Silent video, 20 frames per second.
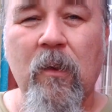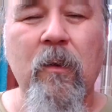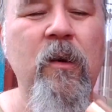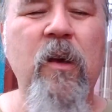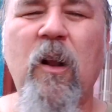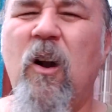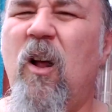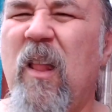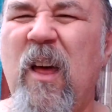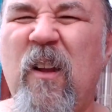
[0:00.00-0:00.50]

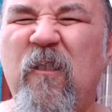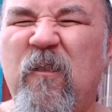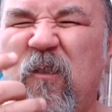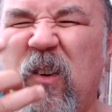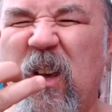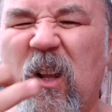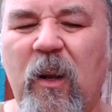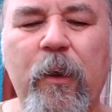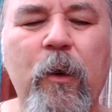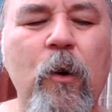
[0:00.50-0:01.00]
get all that
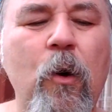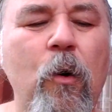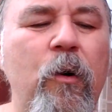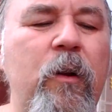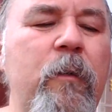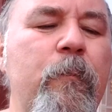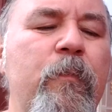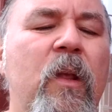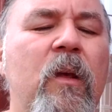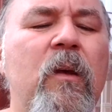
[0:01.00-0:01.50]
feeling
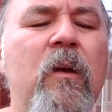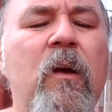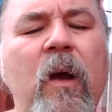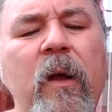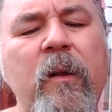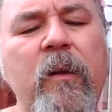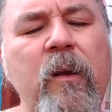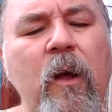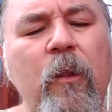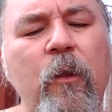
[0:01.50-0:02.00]
going.
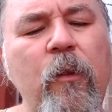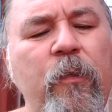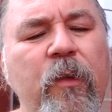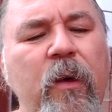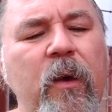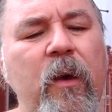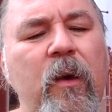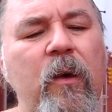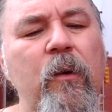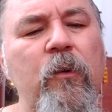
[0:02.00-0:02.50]
And the other
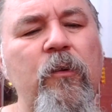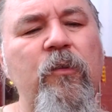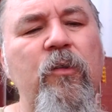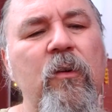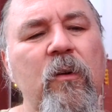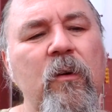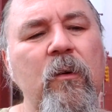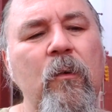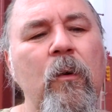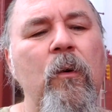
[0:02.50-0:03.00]
thing is,
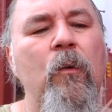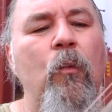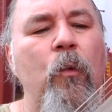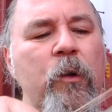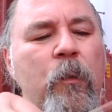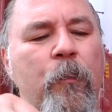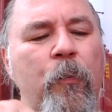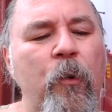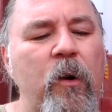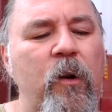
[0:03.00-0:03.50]
when
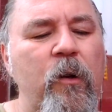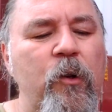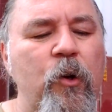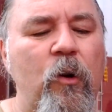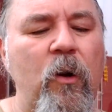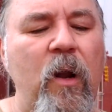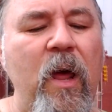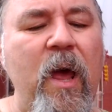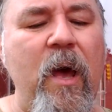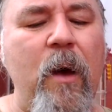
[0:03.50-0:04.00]
you put it in your
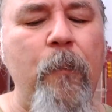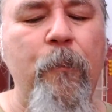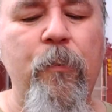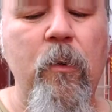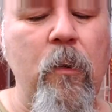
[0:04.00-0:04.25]
lap,